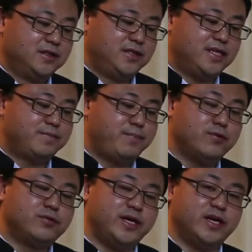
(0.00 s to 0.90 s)
this
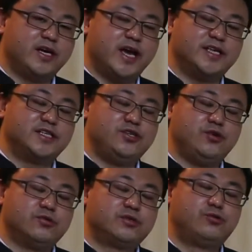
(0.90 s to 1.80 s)
building is
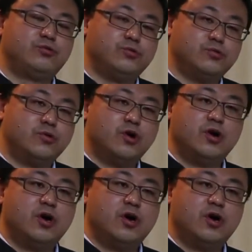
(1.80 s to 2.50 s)
used to